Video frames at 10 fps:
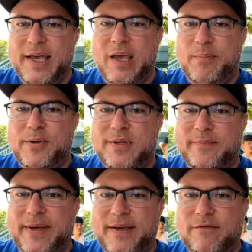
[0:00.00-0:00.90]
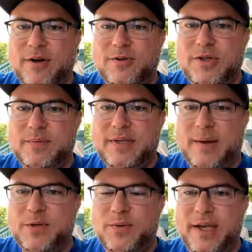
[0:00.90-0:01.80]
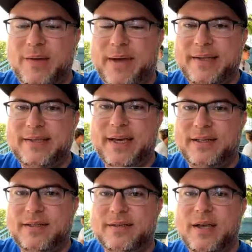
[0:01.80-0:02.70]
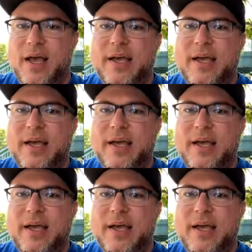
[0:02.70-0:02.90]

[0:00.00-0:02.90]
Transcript: Keep posting pic of road trip stops when you head back to Texas.